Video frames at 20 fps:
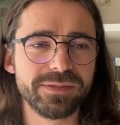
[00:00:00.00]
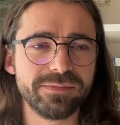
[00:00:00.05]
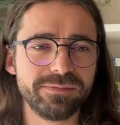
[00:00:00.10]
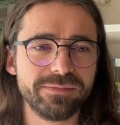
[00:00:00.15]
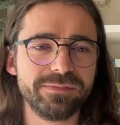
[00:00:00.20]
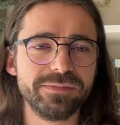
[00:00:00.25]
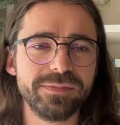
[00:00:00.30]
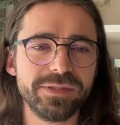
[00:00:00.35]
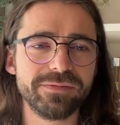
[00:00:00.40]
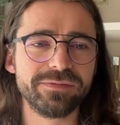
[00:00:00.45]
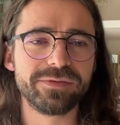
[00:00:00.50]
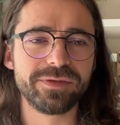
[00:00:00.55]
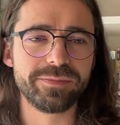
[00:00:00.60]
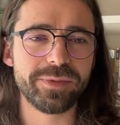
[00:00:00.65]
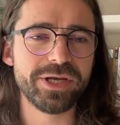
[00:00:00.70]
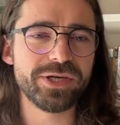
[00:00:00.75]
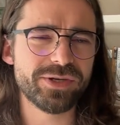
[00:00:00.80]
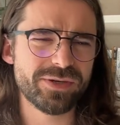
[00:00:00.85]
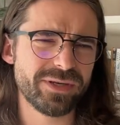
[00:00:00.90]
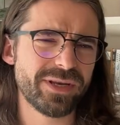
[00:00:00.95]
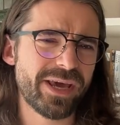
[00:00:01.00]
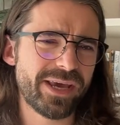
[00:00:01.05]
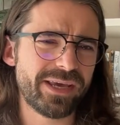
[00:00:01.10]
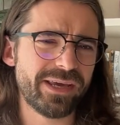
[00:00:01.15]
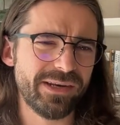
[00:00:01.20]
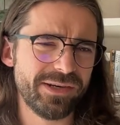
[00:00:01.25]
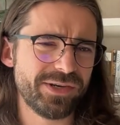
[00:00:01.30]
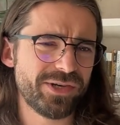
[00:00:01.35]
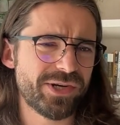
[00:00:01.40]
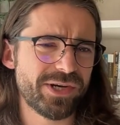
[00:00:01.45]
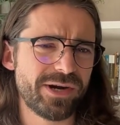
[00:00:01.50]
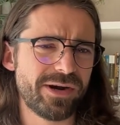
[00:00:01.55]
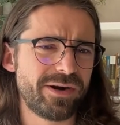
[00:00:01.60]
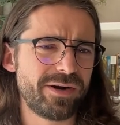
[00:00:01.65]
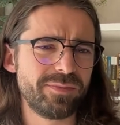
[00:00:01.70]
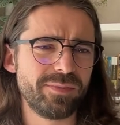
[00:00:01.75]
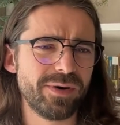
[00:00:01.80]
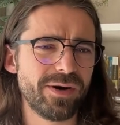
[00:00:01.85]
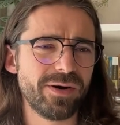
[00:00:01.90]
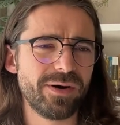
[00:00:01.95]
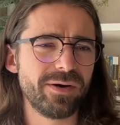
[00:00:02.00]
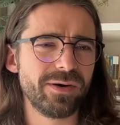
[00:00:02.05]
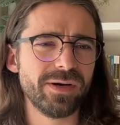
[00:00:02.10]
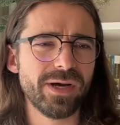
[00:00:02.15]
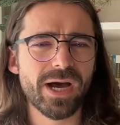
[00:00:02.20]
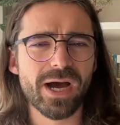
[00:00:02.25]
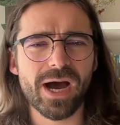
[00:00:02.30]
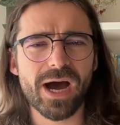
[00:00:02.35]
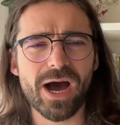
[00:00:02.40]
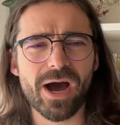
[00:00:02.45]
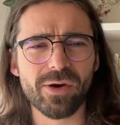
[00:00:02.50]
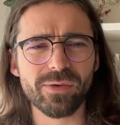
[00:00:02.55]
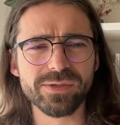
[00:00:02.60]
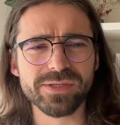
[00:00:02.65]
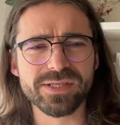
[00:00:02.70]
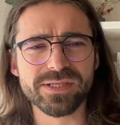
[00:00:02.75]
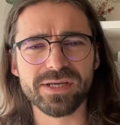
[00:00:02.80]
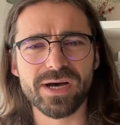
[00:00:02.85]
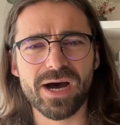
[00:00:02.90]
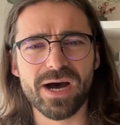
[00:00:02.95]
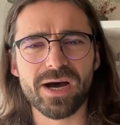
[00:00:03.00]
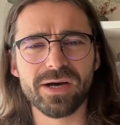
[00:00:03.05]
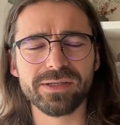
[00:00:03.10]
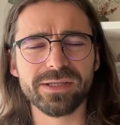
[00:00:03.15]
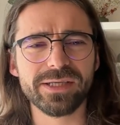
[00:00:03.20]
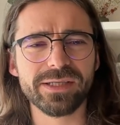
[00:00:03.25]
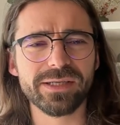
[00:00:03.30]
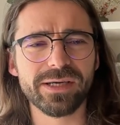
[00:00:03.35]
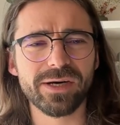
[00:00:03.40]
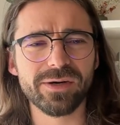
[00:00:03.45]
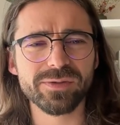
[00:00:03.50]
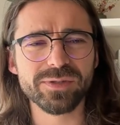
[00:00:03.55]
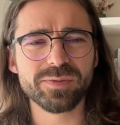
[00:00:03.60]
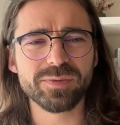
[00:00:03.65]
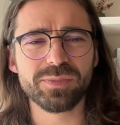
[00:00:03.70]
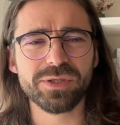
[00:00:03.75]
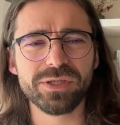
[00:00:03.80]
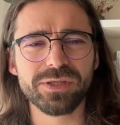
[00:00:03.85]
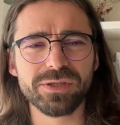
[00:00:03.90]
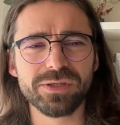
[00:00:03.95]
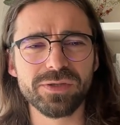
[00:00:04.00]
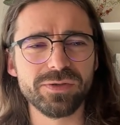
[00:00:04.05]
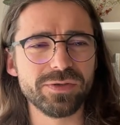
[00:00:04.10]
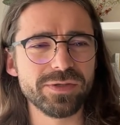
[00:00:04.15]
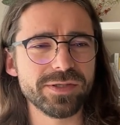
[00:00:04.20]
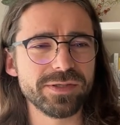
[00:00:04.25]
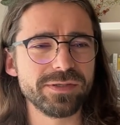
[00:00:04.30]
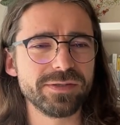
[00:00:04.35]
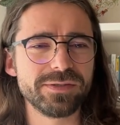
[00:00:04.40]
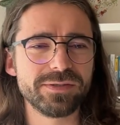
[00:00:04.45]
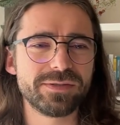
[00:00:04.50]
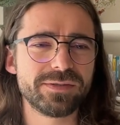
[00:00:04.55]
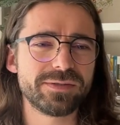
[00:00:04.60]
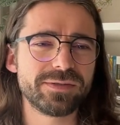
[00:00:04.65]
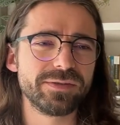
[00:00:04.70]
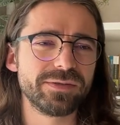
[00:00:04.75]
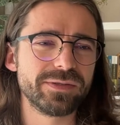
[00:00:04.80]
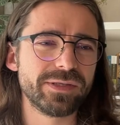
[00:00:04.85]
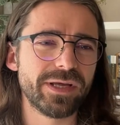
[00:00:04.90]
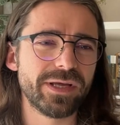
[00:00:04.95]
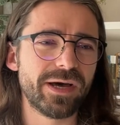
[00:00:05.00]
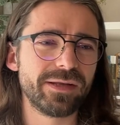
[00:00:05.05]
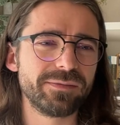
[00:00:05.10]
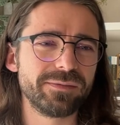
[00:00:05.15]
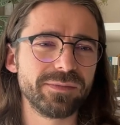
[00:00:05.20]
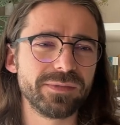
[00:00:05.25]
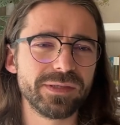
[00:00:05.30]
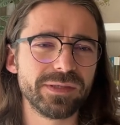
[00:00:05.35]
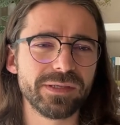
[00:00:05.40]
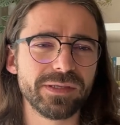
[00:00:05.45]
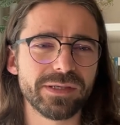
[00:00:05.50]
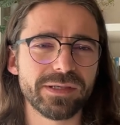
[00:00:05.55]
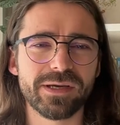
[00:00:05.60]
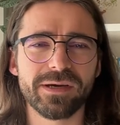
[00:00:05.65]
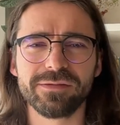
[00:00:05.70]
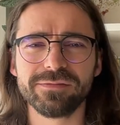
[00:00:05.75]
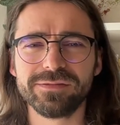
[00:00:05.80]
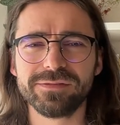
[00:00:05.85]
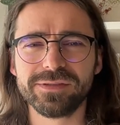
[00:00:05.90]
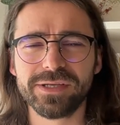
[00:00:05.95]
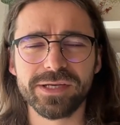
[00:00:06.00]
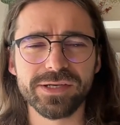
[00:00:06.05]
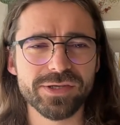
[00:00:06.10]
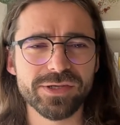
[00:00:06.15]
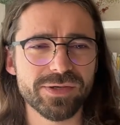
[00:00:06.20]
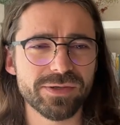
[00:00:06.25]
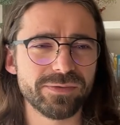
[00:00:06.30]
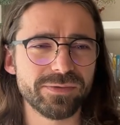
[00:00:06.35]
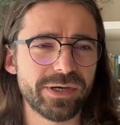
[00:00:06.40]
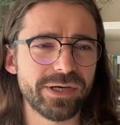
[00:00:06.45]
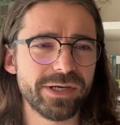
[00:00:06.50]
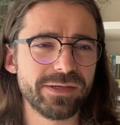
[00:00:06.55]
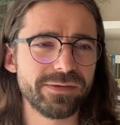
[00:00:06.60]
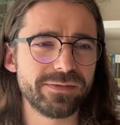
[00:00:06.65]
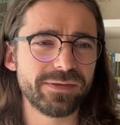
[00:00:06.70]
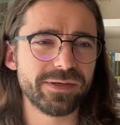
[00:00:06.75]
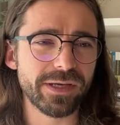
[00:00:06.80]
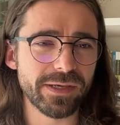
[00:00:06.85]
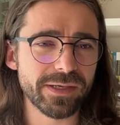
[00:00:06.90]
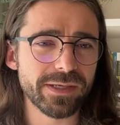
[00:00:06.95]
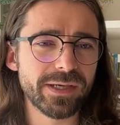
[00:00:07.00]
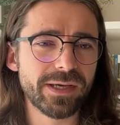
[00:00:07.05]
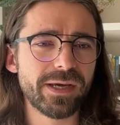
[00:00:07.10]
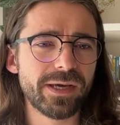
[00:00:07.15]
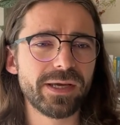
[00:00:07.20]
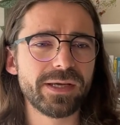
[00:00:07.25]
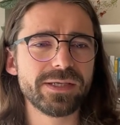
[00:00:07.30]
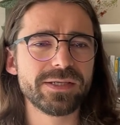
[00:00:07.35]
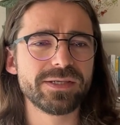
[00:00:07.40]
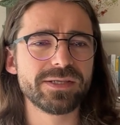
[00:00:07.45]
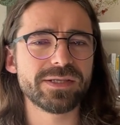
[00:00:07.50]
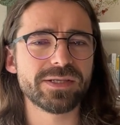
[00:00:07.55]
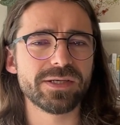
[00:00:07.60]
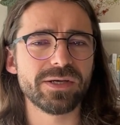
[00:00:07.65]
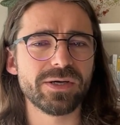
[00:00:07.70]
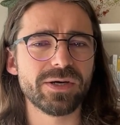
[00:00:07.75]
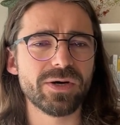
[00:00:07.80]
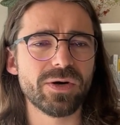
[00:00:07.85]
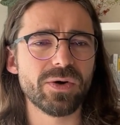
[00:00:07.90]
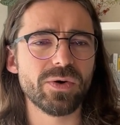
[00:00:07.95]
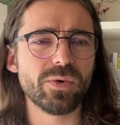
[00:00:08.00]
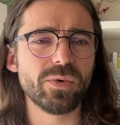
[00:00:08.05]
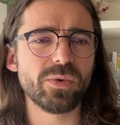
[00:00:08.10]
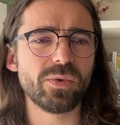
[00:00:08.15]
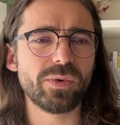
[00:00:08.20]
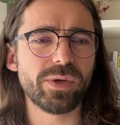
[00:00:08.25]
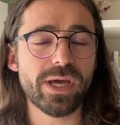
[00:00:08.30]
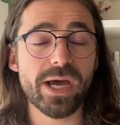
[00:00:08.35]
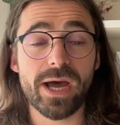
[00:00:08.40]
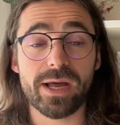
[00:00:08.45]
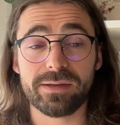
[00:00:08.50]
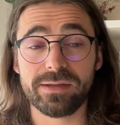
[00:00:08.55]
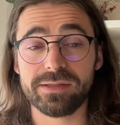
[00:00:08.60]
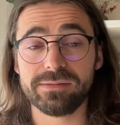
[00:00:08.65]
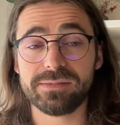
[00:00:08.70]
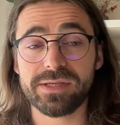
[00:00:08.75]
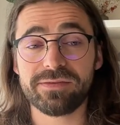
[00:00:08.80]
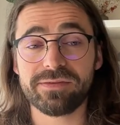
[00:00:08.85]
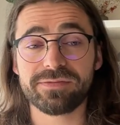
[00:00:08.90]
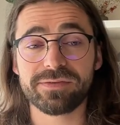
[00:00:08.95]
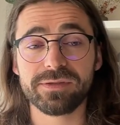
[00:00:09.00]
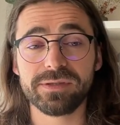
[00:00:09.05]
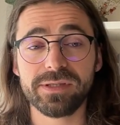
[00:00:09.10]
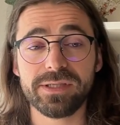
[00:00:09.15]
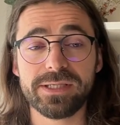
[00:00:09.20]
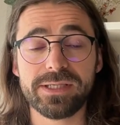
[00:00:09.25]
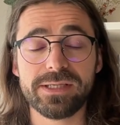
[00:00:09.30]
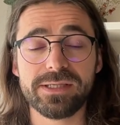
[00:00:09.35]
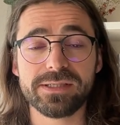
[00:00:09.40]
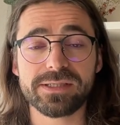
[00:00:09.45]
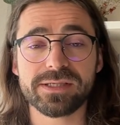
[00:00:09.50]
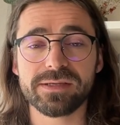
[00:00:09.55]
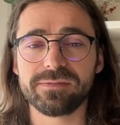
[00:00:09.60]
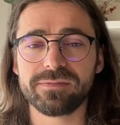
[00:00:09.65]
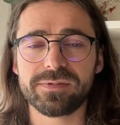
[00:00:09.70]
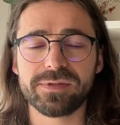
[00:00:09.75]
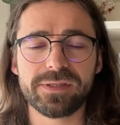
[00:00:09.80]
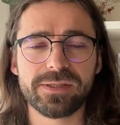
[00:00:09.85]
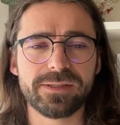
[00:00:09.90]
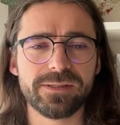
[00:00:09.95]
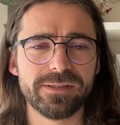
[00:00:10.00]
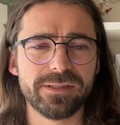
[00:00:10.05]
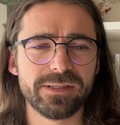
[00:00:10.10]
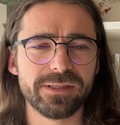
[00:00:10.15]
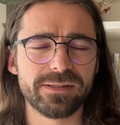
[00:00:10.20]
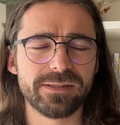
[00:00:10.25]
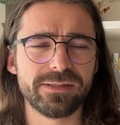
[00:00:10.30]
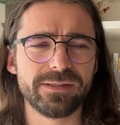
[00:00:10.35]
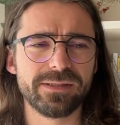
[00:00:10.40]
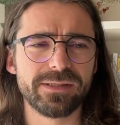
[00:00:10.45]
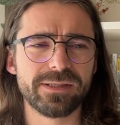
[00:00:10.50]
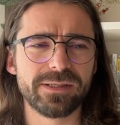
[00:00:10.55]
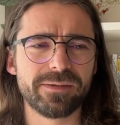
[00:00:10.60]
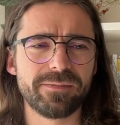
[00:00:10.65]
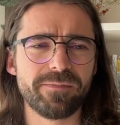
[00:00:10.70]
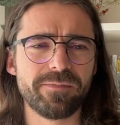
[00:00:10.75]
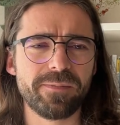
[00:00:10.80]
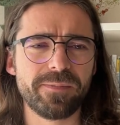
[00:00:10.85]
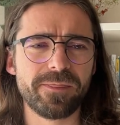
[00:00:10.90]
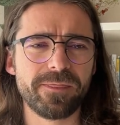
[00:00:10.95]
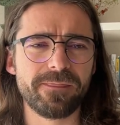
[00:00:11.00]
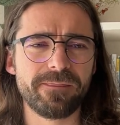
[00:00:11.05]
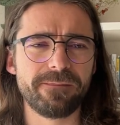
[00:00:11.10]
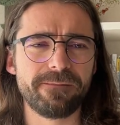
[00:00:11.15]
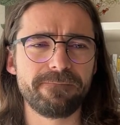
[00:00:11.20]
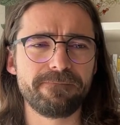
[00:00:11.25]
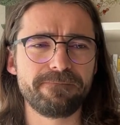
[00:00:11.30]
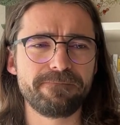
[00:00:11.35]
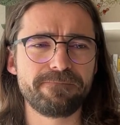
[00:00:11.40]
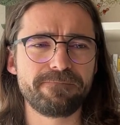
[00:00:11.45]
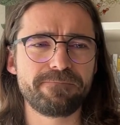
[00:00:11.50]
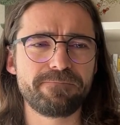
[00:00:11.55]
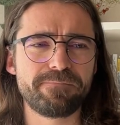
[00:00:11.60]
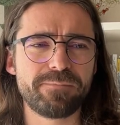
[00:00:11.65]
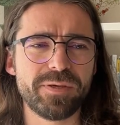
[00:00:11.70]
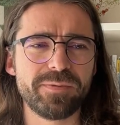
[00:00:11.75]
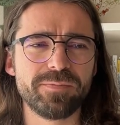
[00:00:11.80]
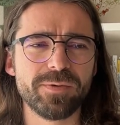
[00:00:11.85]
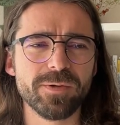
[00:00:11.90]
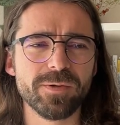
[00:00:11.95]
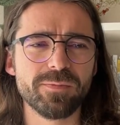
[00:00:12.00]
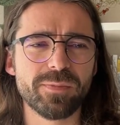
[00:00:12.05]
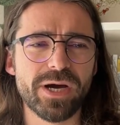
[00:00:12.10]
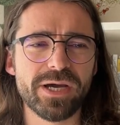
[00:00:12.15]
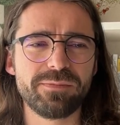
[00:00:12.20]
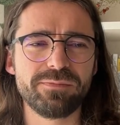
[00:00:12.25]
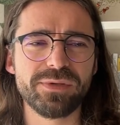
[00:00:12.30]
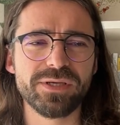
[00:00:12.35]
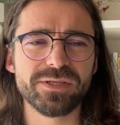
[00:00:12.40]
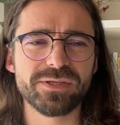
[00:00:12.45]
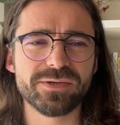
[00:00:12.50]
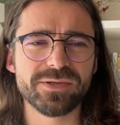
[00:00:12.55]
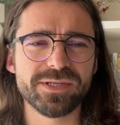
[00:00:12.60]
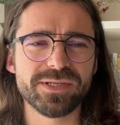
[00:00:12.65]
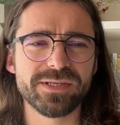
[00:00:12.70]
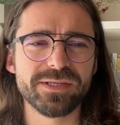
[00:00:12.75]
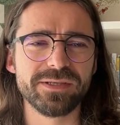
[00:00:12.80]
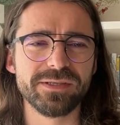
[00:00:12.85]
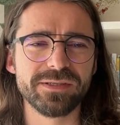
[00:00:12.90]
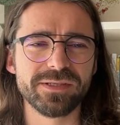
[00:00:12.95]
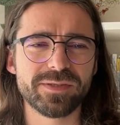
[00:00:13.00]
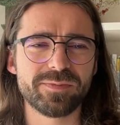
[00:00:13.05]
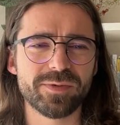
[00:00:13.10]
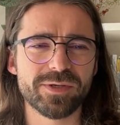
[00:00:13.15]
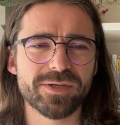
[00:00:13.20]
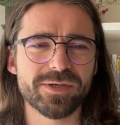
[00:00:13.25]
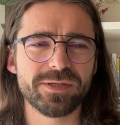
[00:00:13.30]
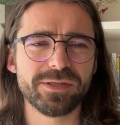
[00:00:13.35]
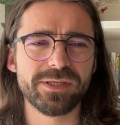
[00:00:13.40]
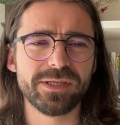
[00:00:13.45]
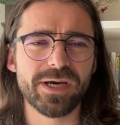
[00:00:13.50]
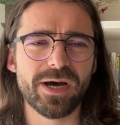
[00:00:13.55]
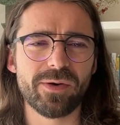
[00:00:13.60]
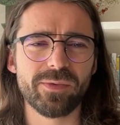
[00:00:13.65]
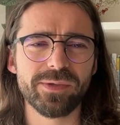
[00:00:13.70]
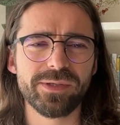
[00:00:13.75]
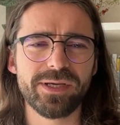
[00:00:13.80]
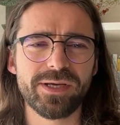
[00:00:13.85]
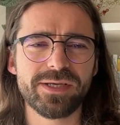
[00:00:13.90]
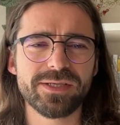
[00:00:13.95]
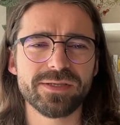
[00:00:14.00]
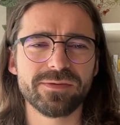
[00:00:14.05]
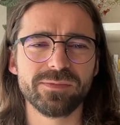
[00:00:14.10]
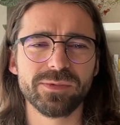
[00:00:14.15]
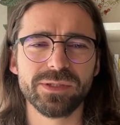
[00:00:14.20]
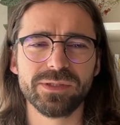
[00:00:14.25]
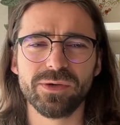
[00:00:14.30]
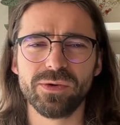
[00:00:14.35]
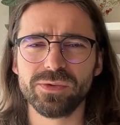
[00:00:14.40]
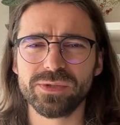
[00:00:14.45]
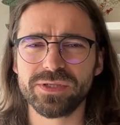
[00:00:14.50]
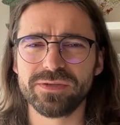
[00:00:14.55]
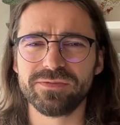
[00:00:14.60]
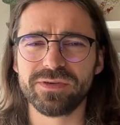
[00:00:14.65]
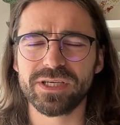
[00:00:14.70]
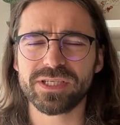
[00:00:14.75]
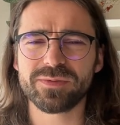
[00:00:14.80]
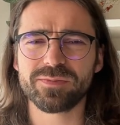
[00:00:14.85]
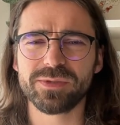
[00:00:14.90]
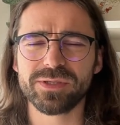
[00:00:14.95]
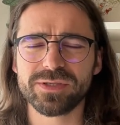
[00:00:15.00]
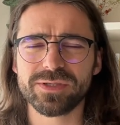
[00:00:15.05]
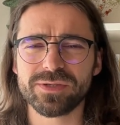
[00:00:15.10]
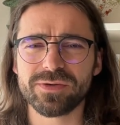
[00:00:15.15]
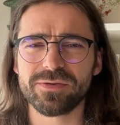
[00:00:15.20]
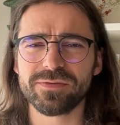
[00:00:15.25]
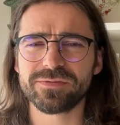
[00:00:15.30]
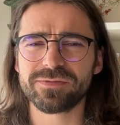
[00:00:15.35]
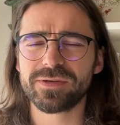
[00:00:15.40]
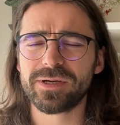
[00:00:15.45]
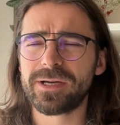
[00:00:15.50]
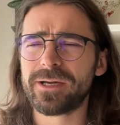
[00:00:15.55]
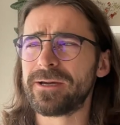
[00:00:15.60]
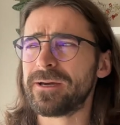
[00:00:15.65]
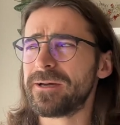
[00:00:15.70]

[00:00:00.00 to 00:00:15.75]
the information that I can share about how it's done and how it's being used. It's not uh, confidential or anything. So yeah, that definitely something that um, people might be interested in, especially nowadays, and with those investments of